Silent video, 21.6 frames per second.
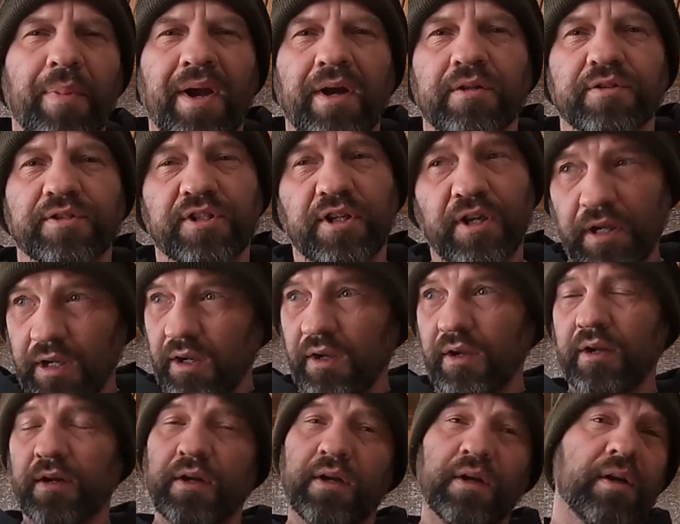it
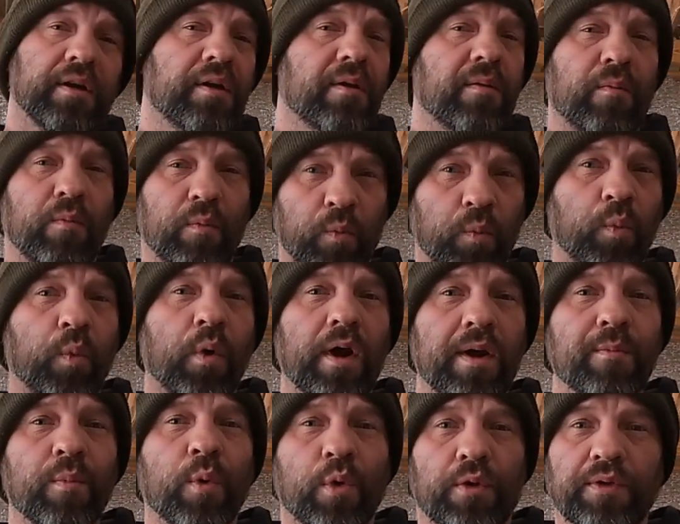bouncing
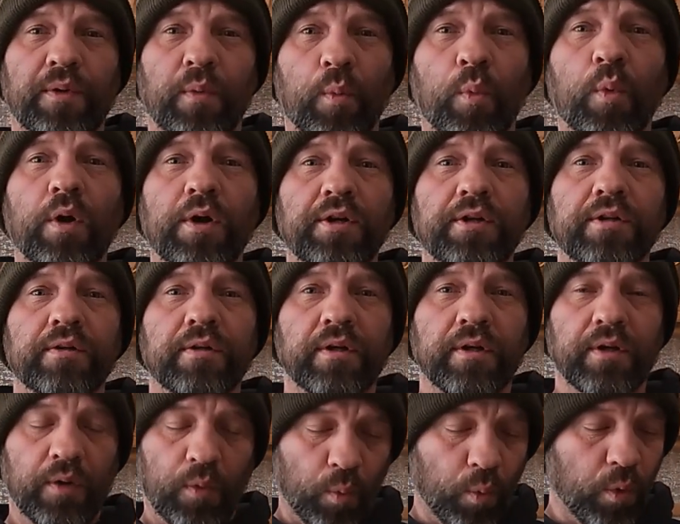way more than one
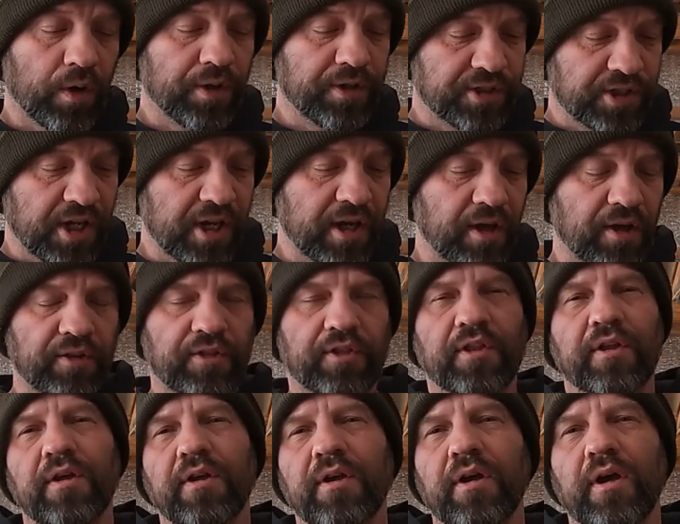one tenth
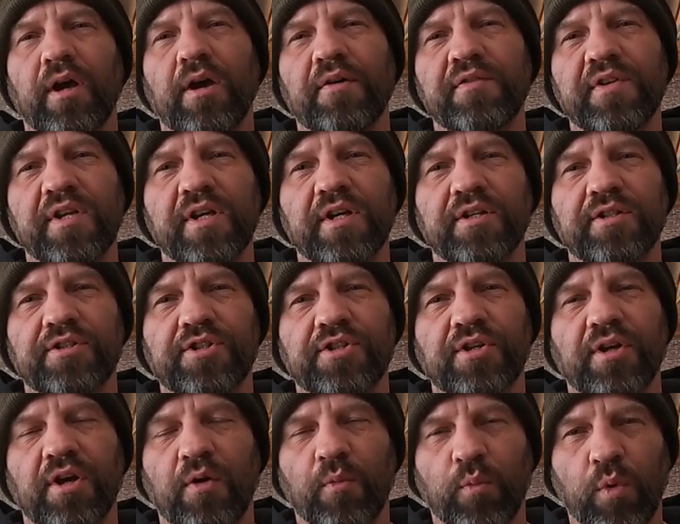of an
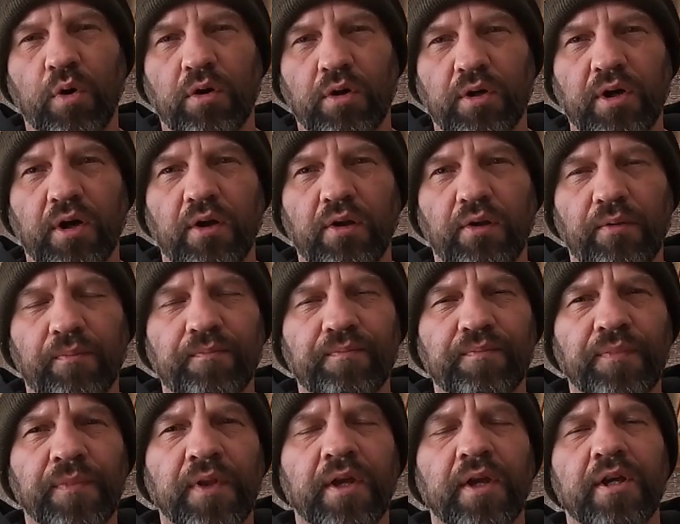inch of water column.
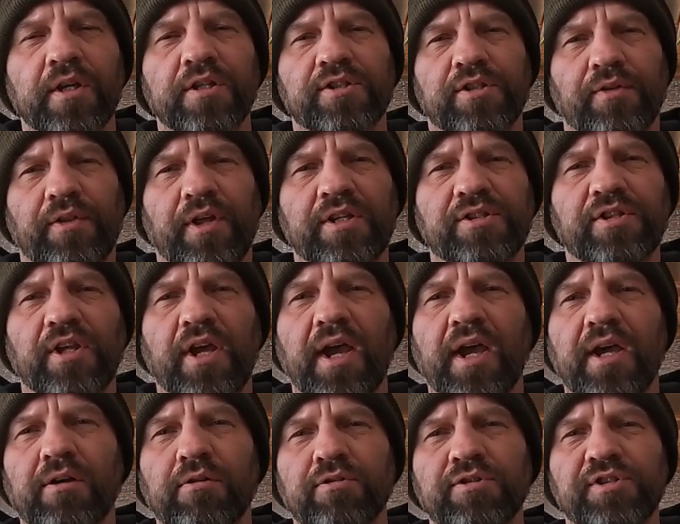So that's the
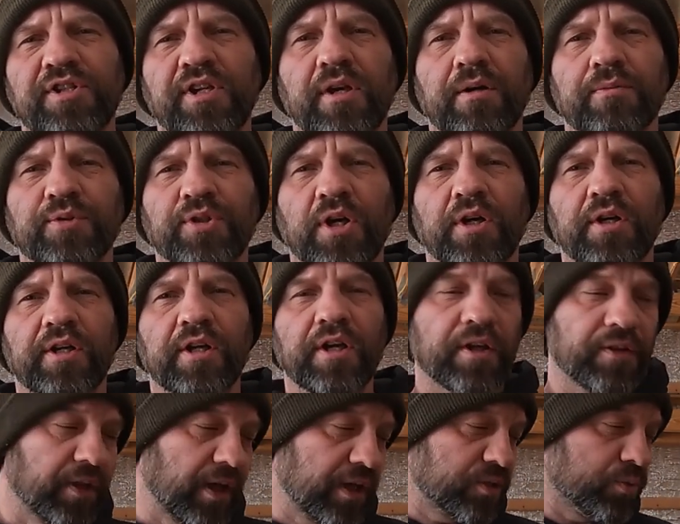accuracy I'm trying to
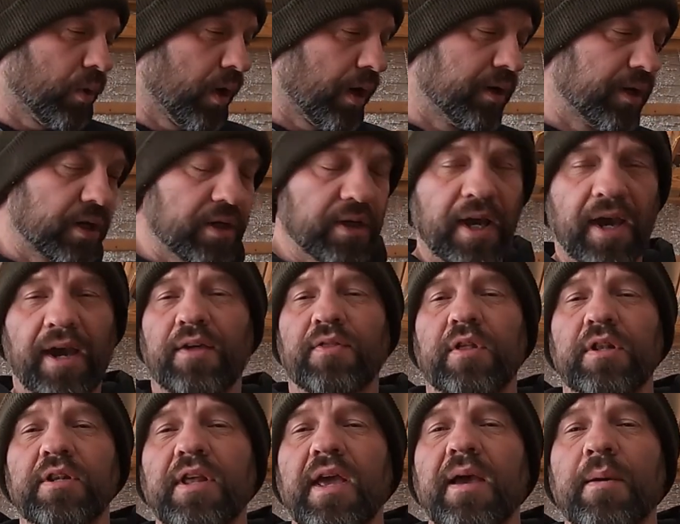get. That's why I need to
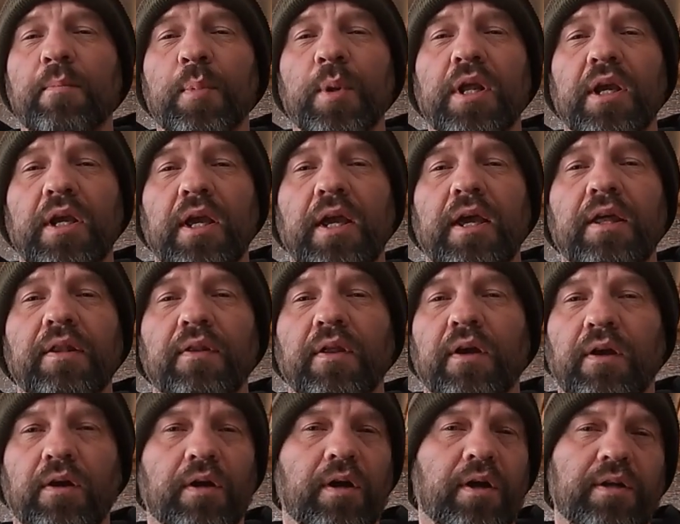have a dampening in
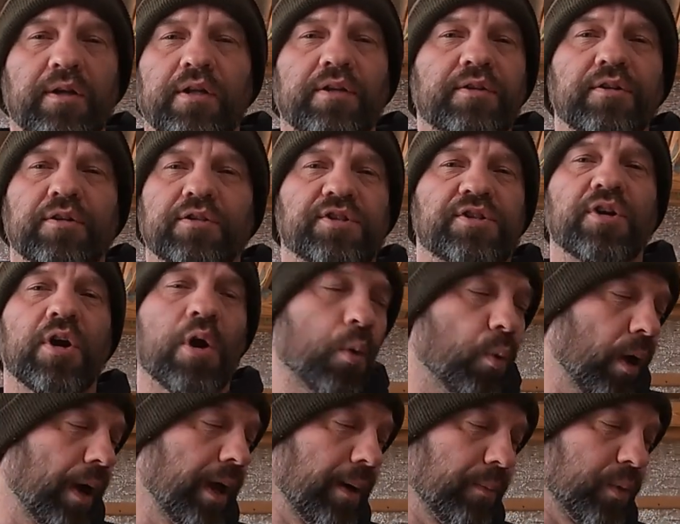there. I, there's no
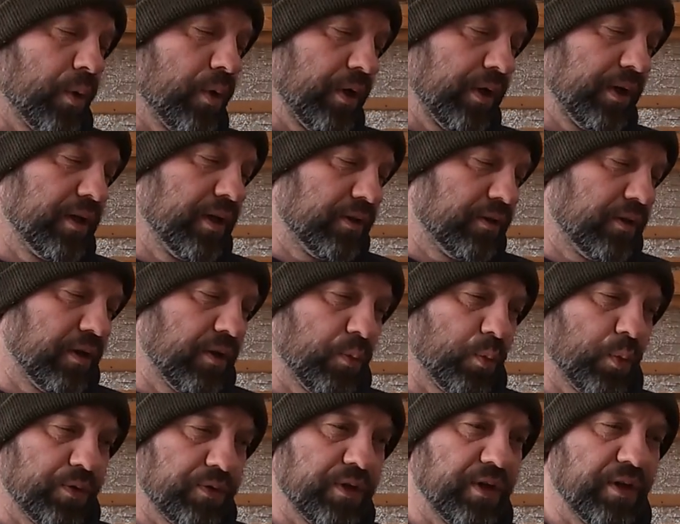way I'm going to get there
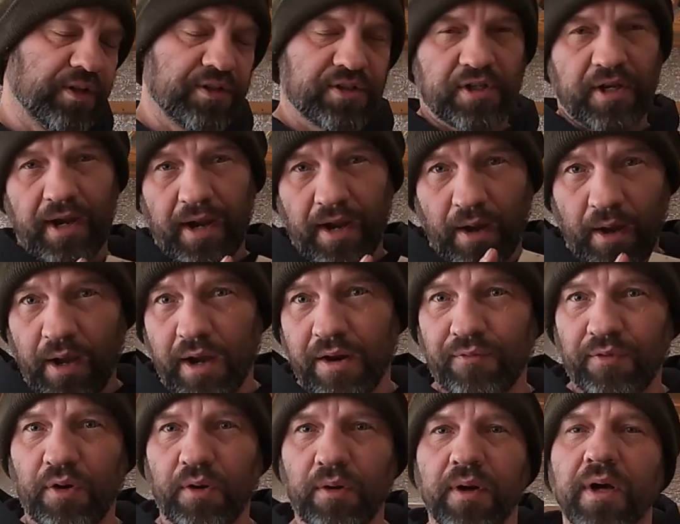with this.
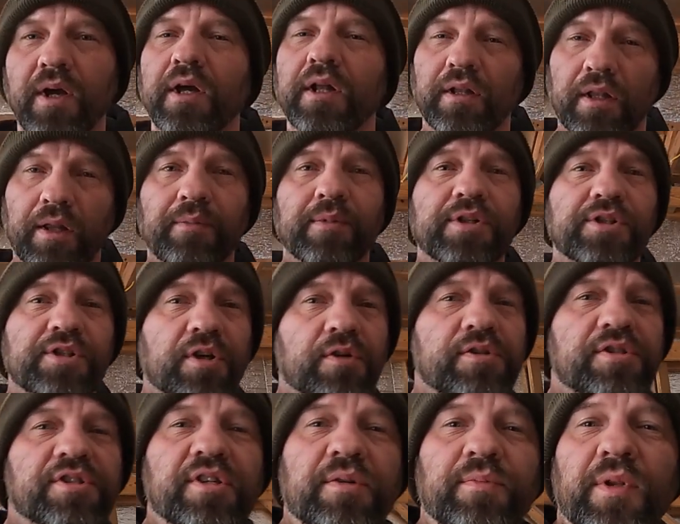However, let me
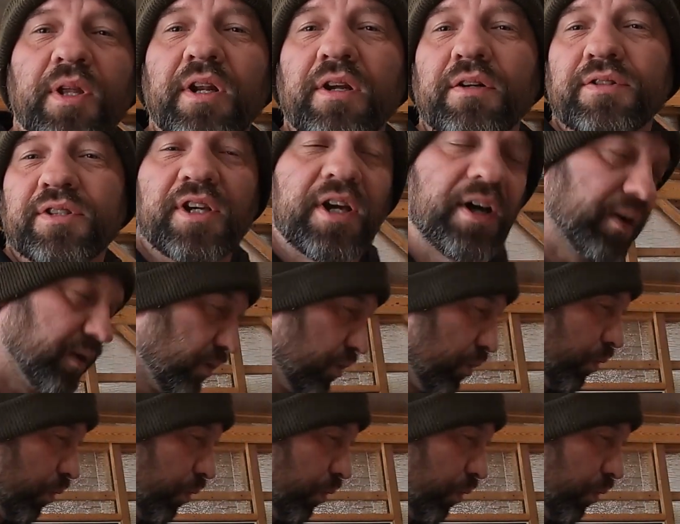show you something else kind of